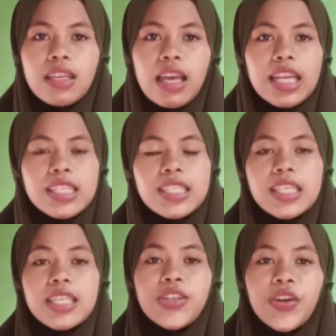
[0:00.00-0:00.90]
as
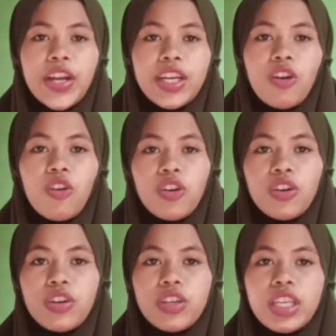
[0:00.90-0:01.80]
Igraine
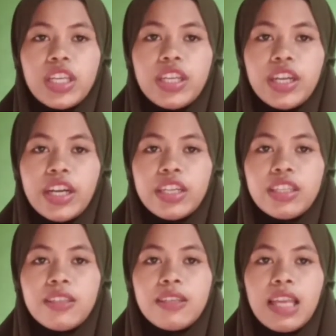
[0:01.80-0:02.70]
or Igraine,
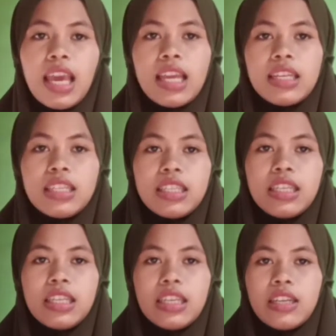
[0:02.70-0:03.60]
and
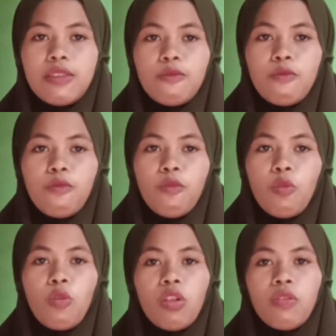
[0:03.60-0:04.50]
in
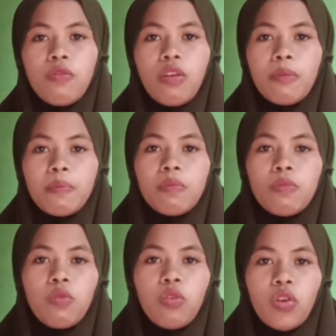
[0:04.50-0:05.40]
Wolfram
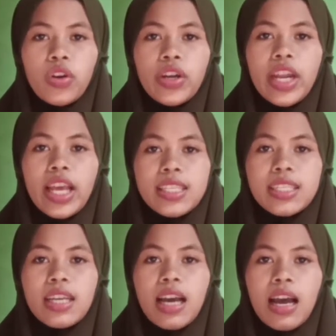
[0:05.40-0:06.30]
von
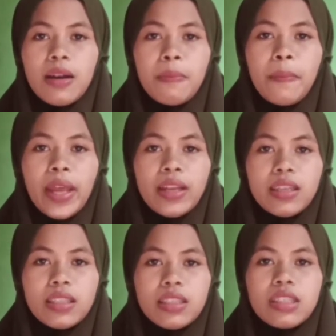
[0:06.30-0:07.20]

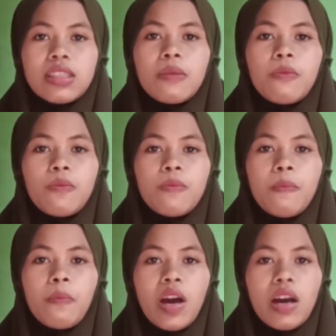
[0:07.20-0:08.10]
Escanbeck's
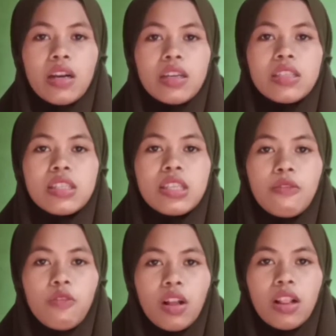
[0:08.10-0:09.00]

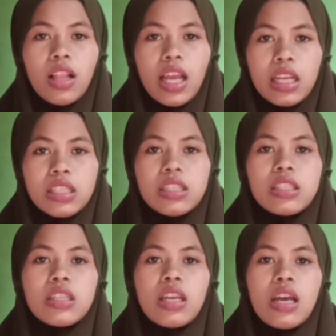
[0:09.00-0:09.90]
Parsifal as
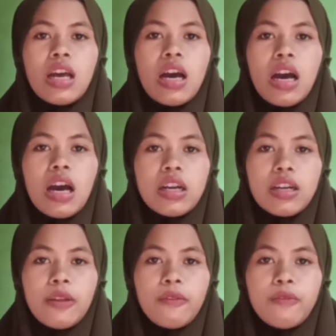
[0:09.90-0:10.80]

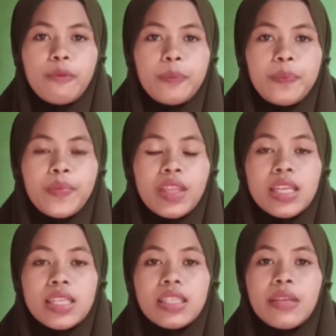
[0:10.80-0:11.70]
Arnif.
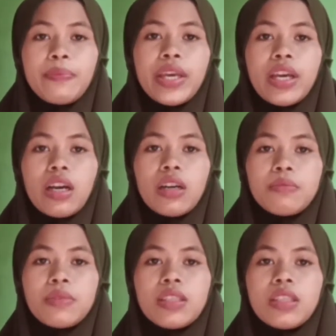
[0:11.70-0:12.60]
She
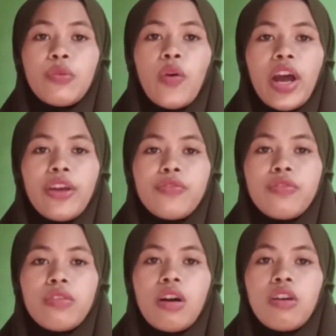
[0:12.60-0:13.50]
becomes the wife
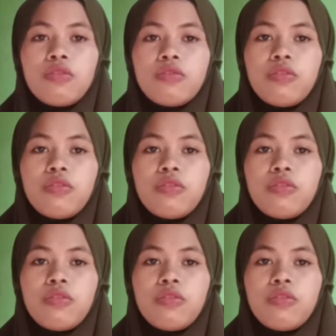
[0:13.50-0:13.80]
of